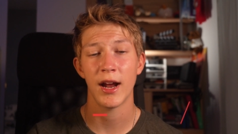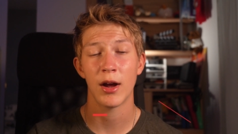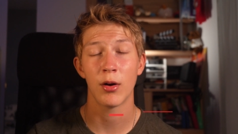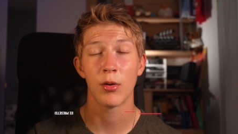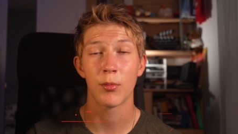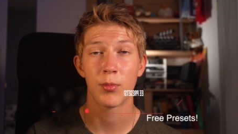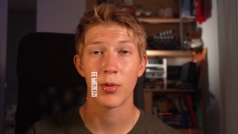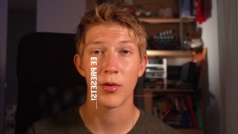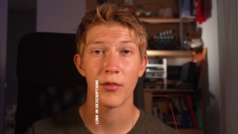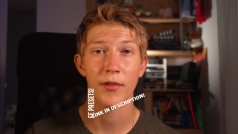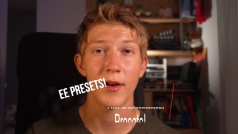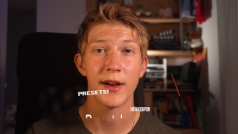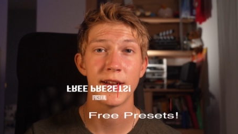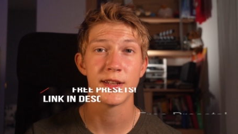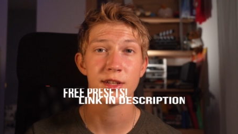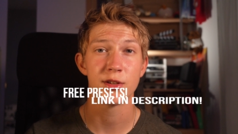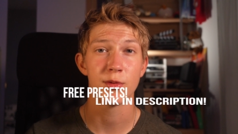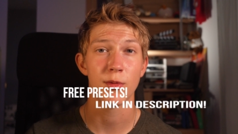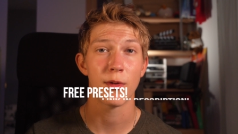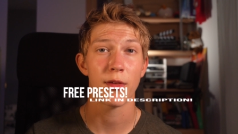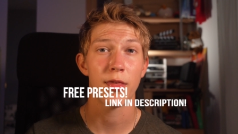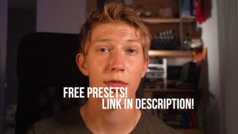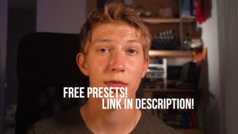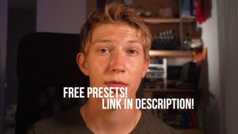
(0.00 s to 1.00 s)
I'll provide
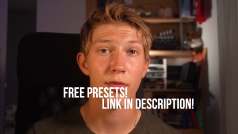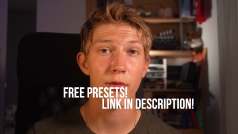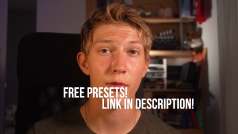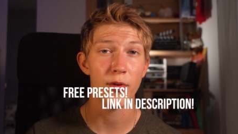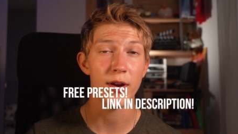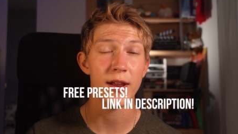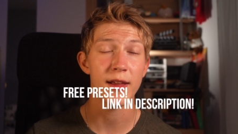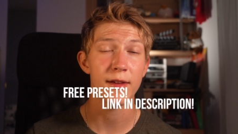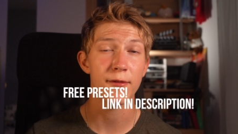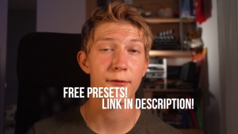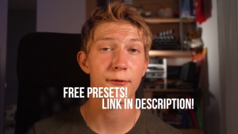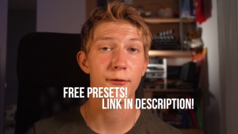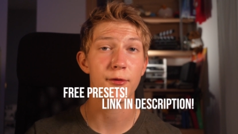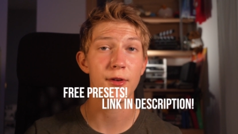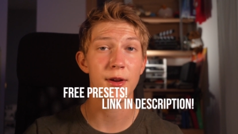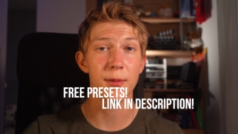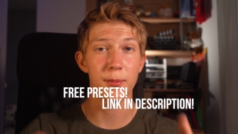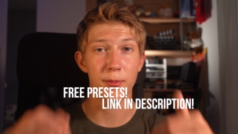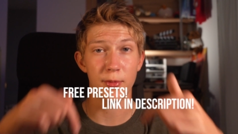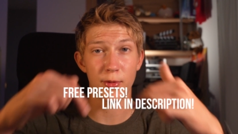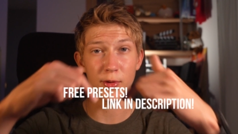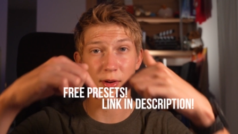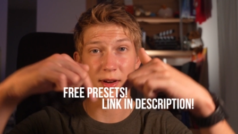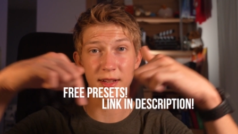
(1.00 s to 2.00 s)
you with 3 free
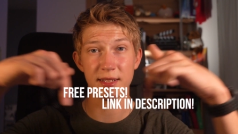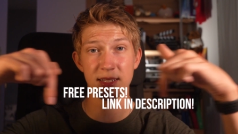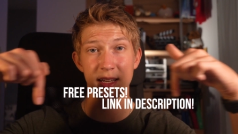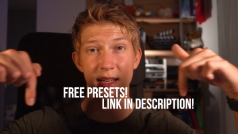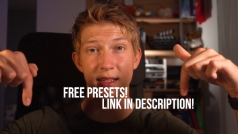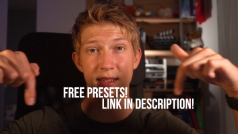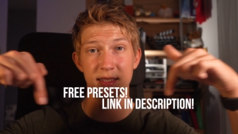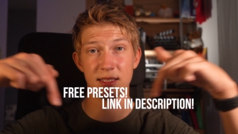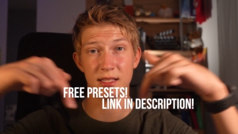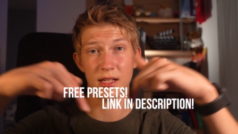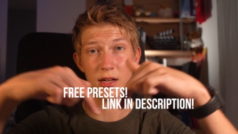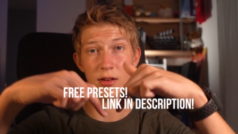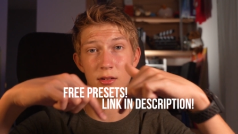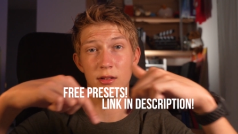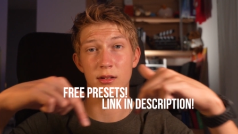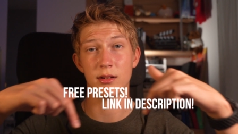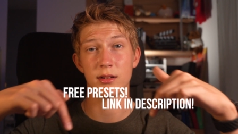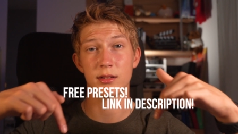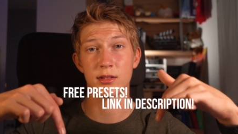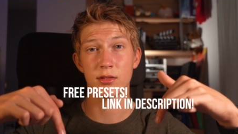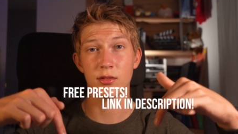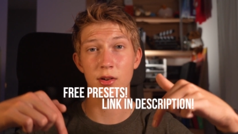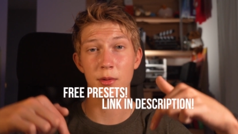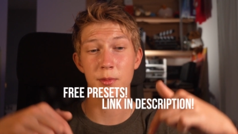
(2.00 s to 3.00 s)
presets down in the
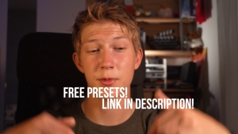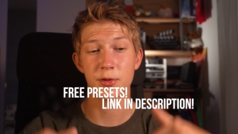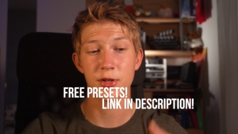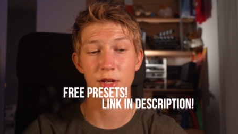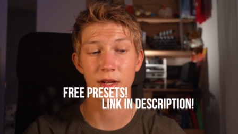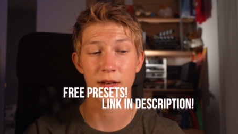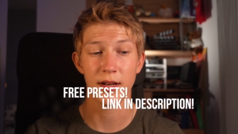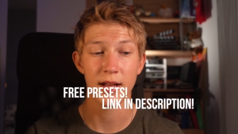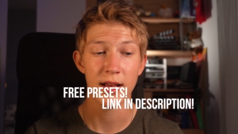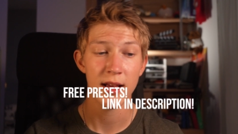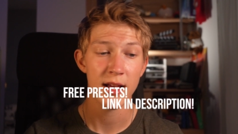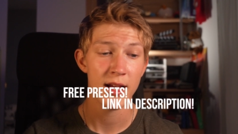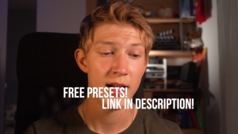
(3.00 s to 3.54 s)
description